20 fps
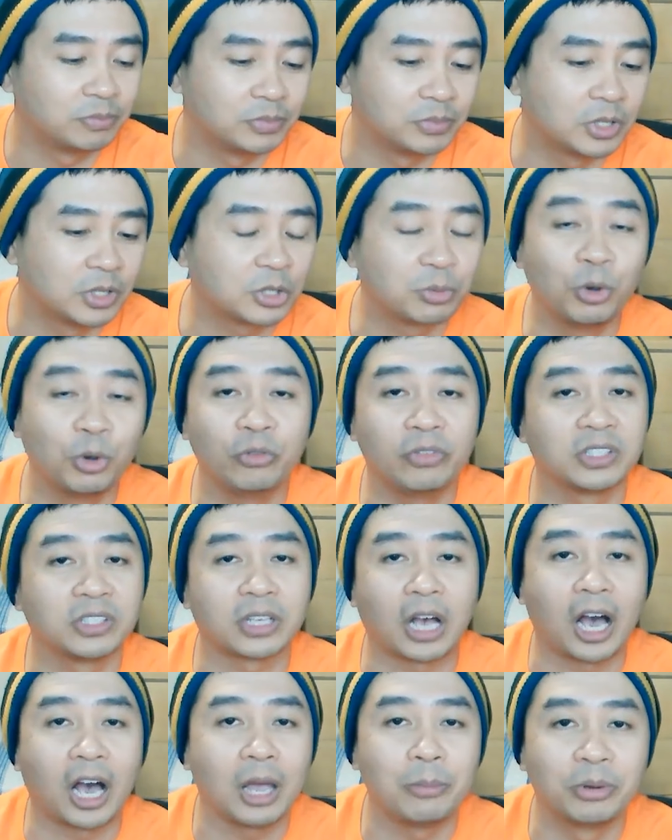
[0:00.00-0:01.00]
This movie is
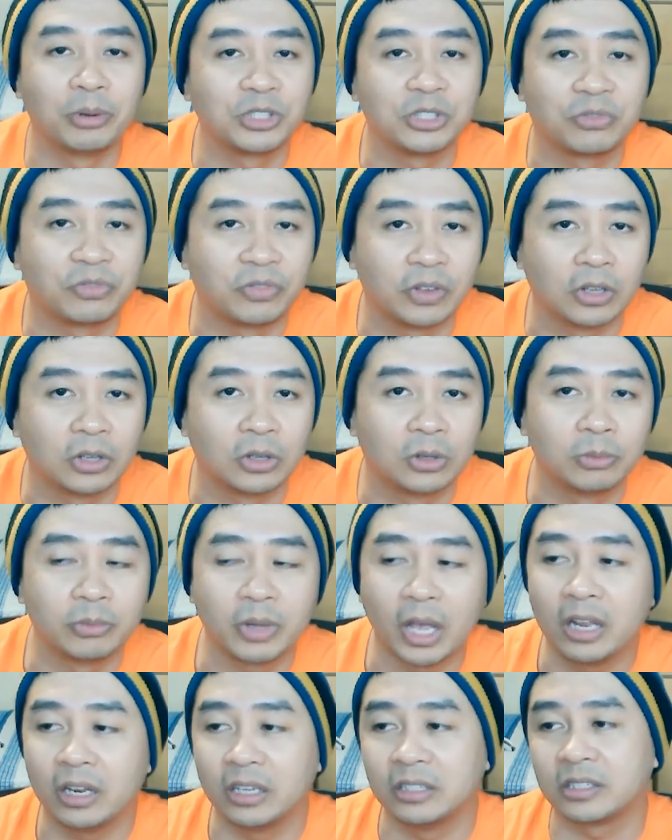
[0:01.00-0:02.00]
a high budget
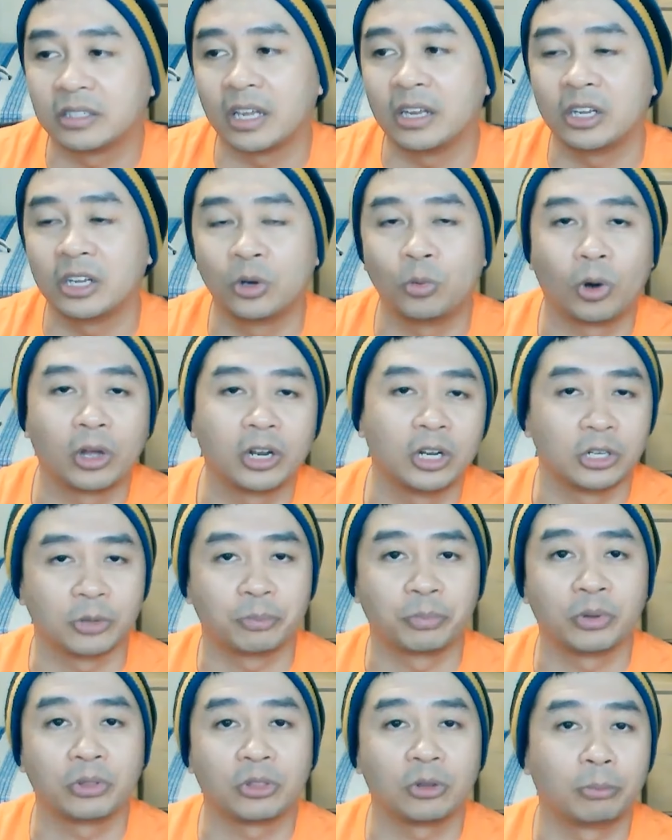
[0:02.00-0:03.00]
film, and Nintendo wanted to
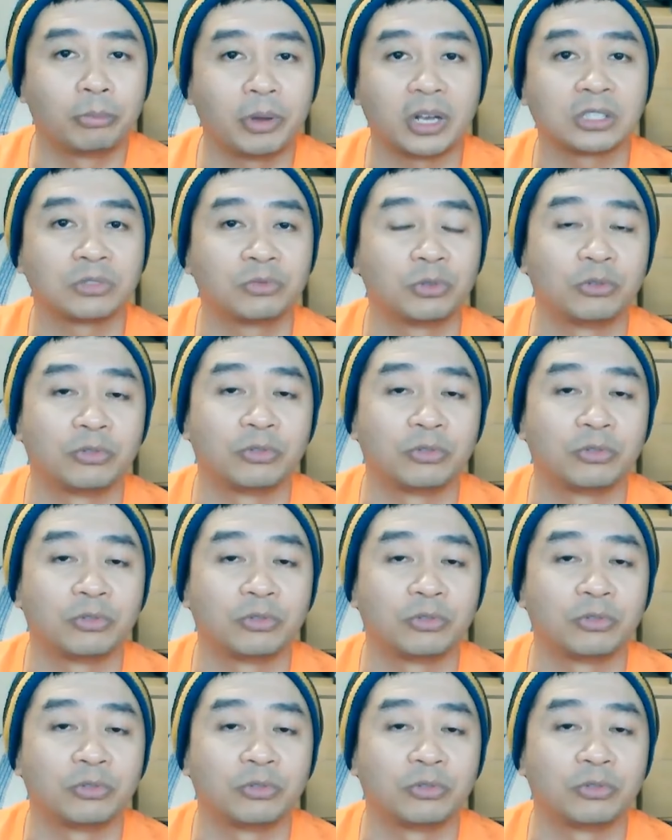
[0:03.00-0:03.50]
put their best foot